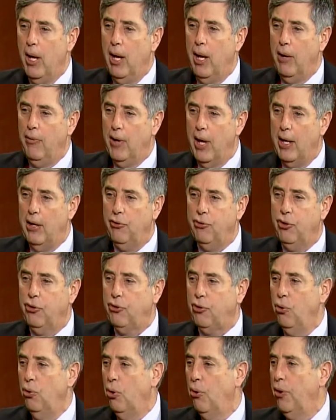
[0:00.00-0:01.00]
And that is a
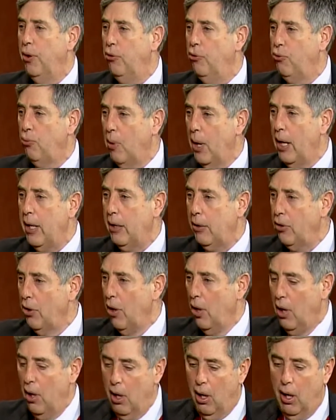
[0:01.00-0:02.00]
school that is ranked
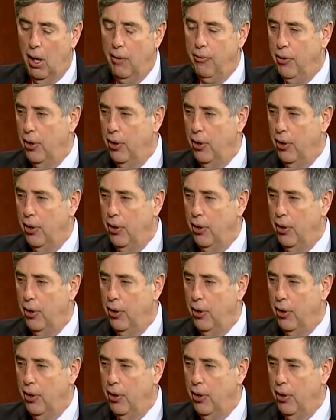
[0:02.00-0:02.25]
on